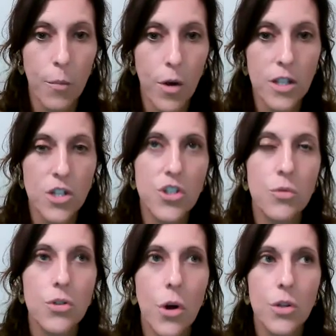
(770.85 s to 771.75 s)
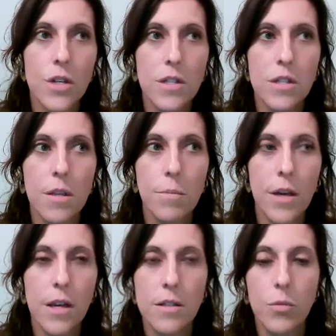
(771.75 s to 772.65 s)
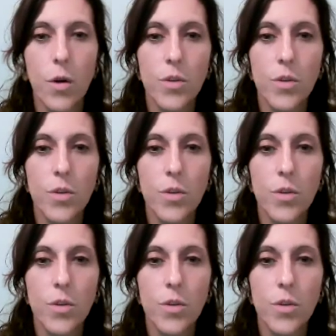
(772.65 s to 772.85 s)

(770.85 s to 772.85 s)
What did you notice what